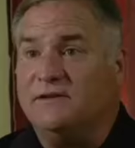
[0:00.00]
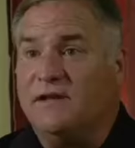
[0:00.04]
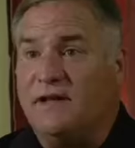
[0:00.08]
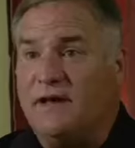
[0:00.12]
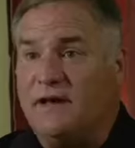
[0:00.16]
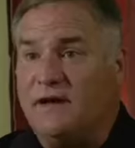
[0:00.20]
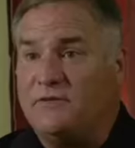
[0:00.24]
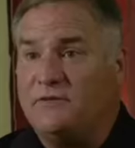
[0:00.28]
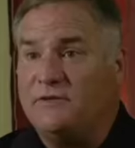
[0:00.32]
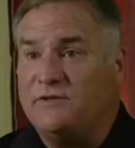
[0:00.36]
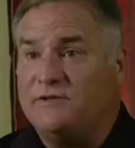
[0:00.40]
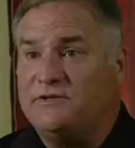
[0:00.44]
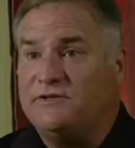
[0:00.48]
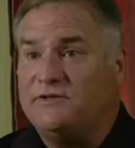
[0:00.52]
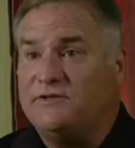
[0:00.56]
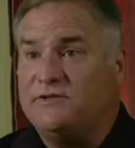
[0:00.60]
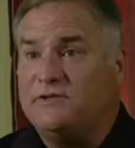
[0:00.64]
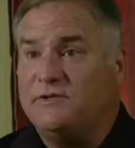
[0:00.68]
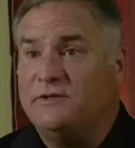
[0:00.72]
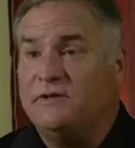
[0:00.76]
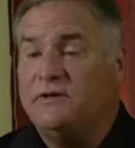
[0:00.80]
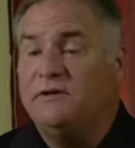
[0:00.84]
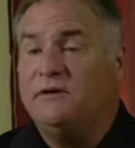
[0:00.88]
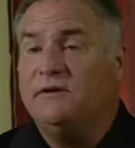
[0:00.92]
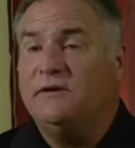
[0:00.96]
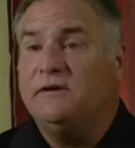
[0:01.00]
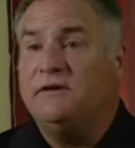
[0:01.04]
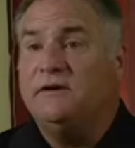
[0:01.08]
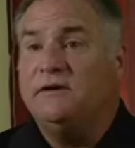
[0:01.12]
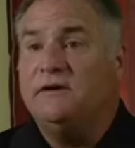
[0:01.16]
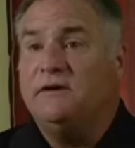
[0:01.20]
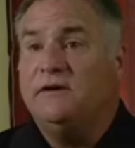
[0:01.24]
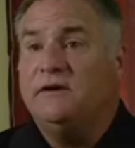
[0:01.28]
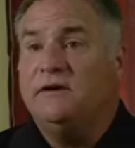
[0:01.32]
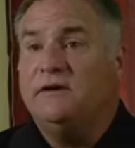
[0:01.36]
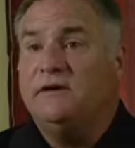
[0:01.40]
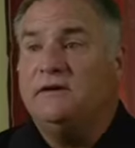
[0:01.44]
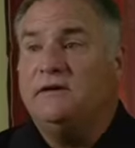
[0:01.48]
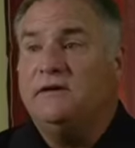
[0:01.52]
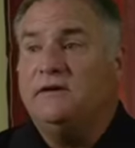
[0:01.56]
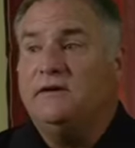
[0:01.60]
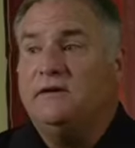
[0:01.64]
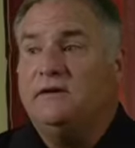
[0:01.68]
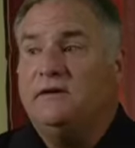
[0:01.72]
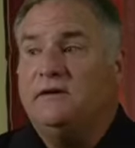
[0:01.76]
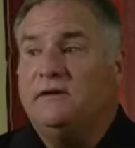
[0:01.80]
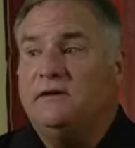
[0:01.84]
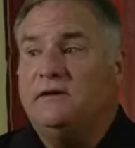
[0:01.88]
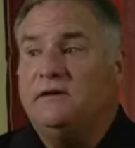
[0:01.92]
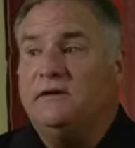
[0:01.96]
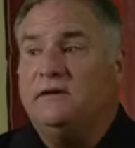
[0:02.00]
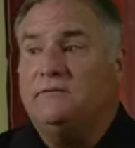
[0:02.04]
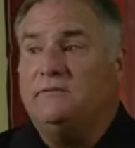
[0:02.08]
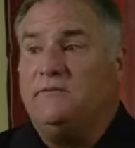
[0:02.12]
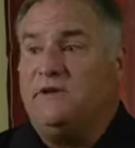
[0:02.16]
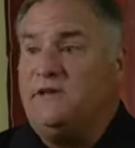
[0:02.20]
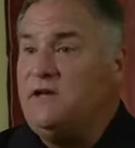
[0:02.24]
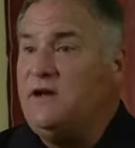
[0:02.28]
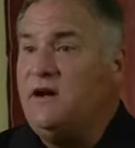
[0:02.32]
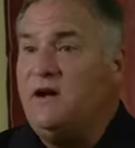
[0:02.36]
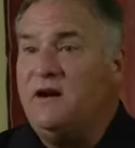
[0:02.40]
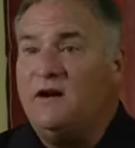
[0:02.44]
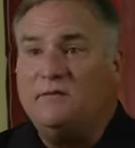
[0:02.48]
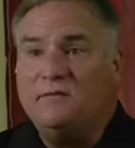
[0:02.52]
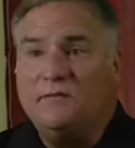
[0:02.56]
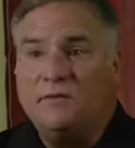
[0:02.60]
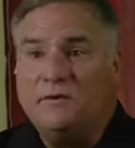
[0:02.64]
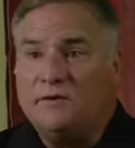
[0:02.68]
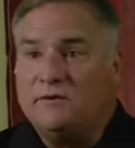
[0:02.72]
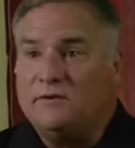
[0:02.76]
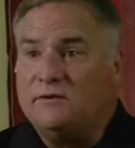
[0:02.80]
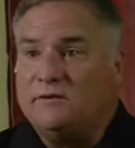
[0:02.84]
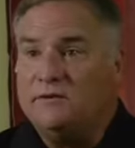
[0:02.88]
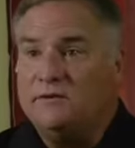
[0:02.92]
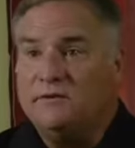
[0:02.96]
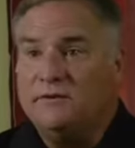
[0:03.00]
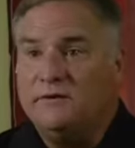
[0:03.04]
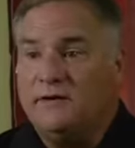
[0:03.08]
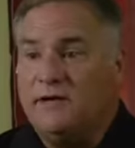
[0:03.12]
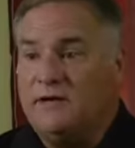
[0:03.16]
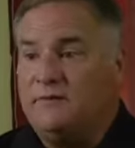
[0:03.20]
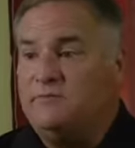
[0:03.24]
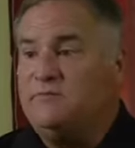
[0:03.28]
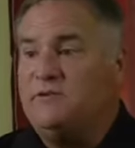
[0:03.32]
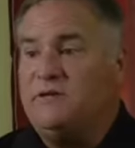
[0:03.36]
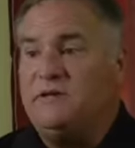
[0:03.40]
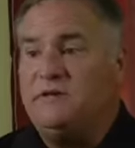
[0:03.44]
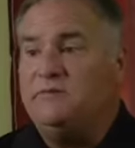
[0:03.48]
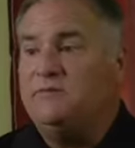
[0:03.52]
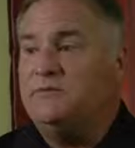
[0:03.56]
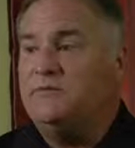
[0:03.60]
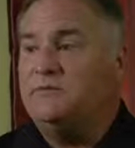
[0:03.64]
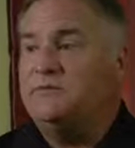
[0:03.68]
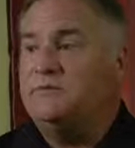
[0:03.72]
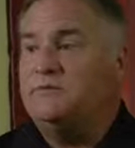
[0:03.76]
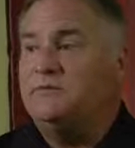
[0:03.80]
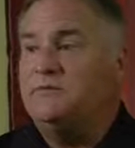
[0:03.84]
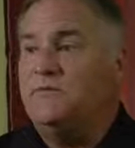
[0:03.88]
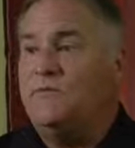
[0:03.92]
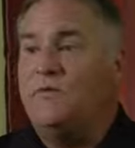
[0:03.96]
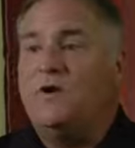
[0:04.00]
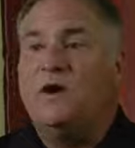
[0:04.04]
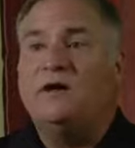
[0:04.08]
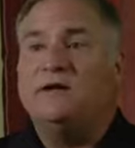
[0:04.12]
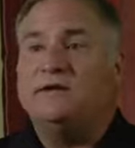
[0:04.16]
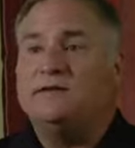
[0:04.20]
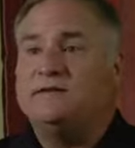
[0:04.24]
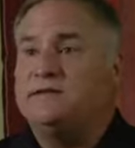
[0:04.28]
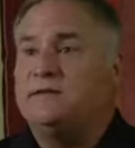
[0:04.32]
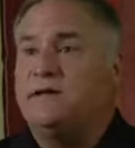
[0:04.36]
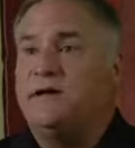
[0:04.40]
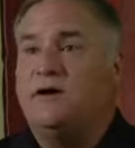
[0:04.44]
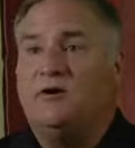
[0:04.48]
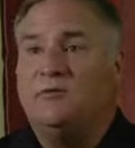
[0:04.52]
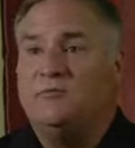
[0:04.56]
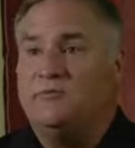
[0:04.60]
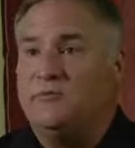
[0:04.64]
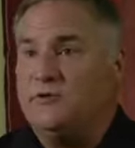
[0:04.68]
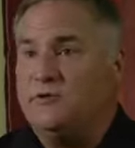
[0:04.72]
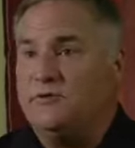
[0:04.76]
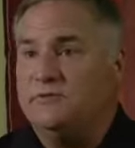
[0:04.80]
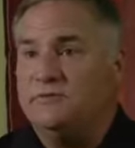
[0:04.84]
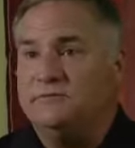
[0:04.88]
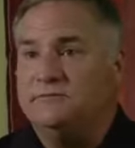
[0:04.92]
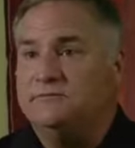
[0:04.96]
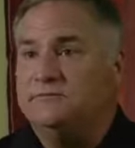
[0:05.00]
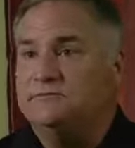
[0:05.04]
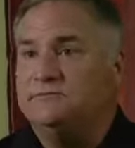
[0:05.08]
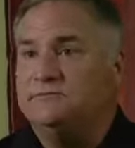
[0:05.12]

language, be humble, and people want to help you.